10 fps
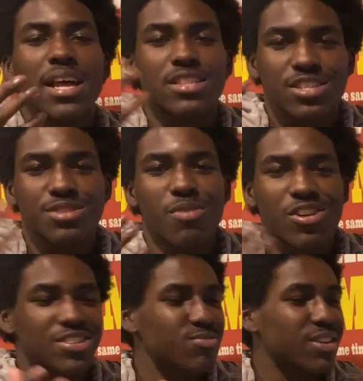the
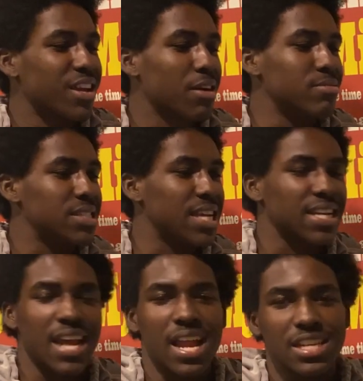smartest when it comes to
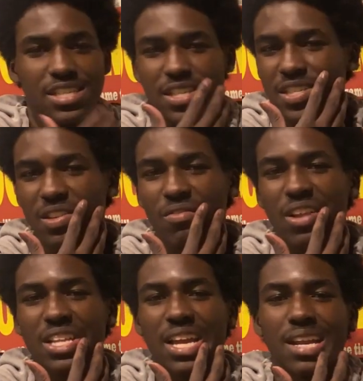technology and stuff
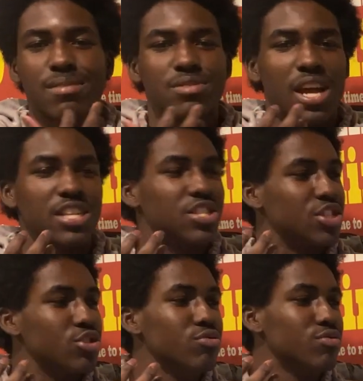like that. I just
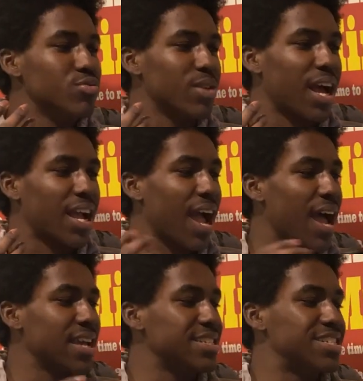use what I
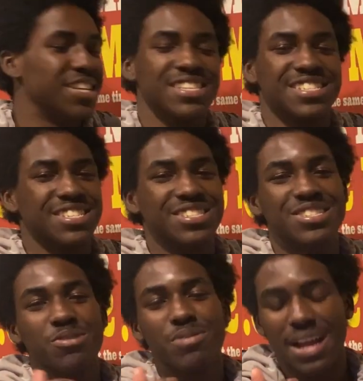got and just
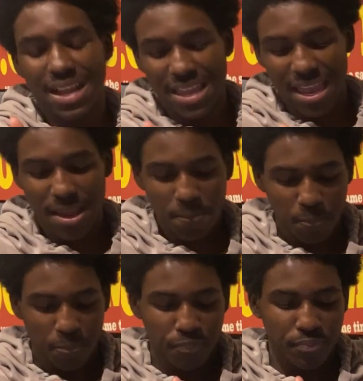do what I can.
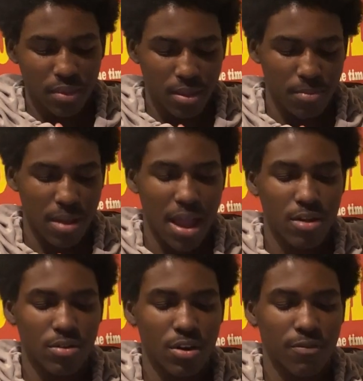But I
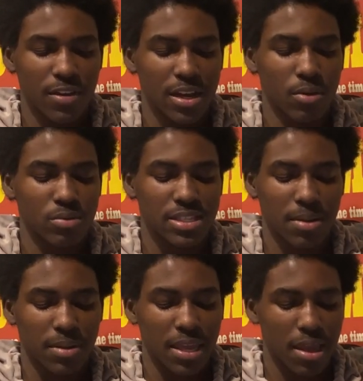don't know if I what
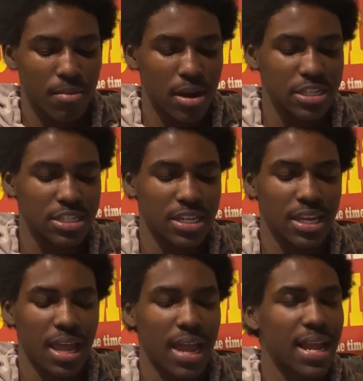type of camera I should
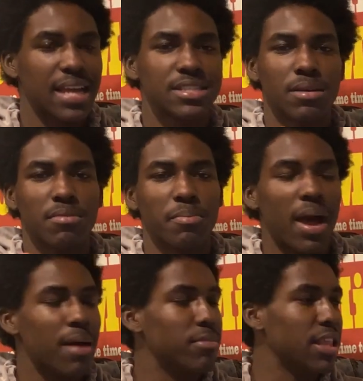get. I got some in
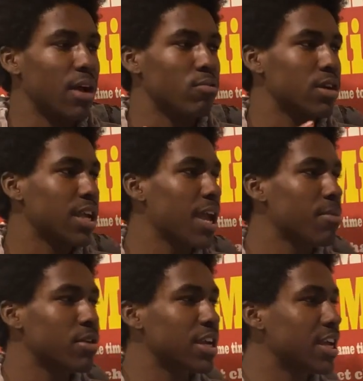mind, but like what
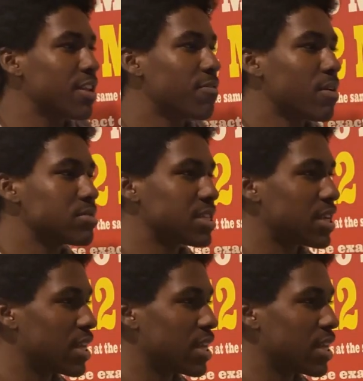camera to get if I was to get a